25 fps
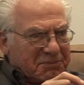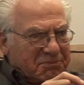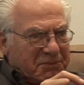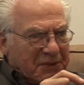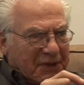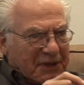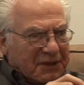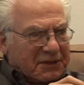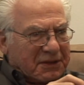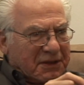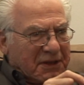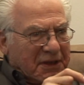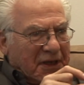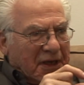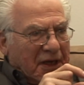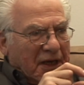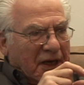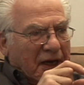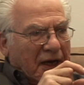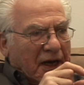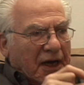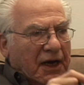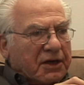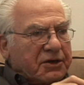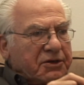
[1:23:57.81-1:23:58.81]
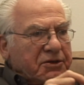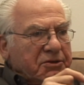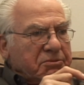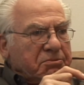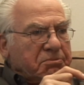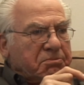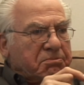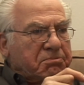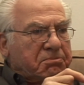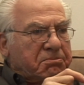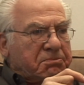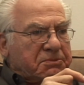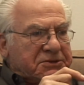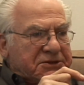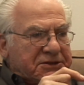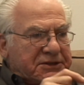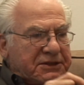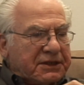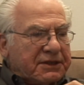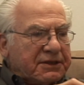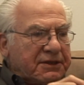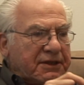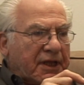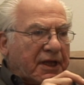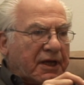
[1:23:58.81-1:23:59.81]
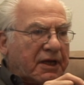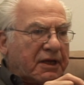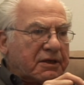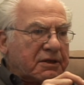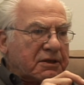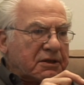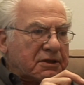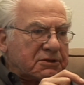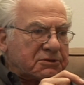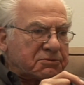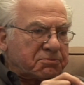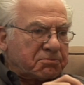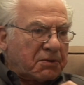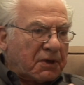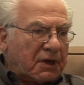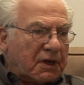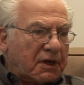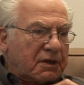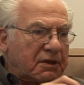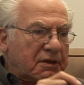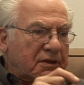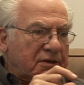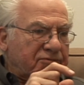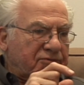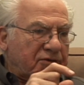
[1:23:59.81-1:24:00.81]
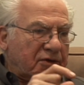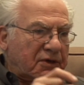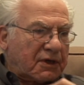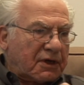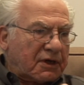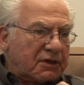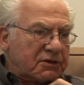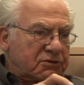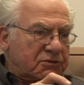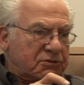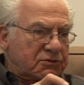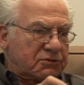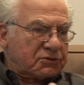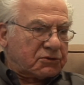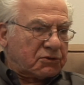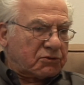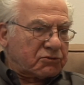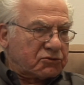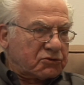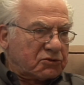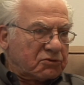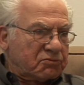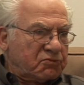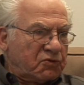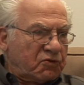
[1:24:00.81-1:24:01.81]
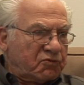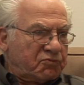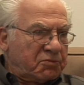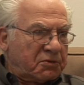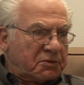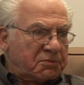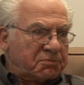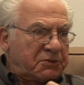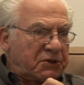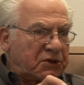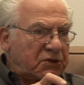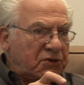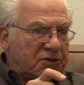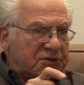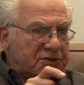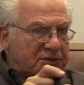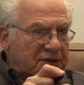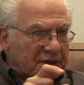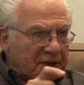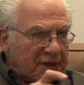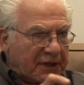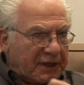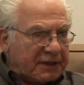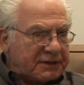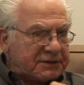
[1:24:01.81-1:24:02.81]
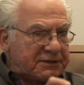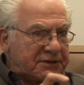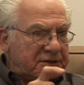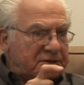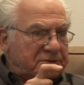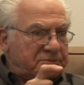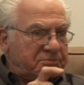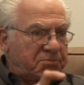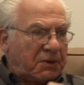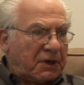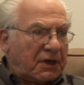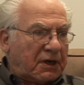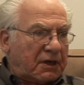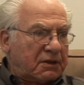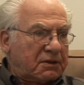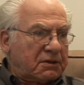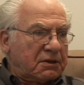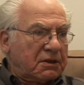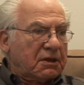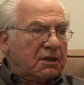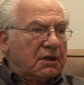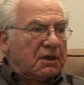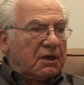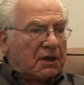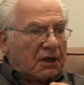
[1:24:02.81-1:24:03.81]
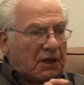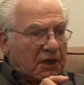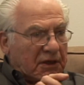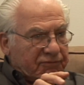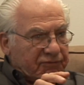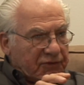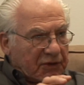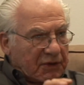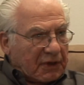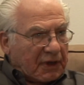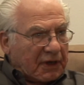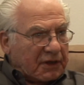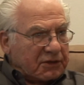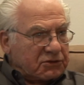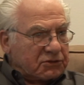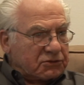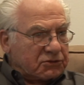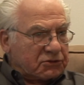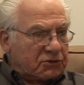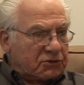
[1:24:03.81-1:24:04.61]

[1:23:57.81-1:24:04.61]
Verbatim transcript: but how do you see that as part of a larger social movement? Because unless it's part of a larger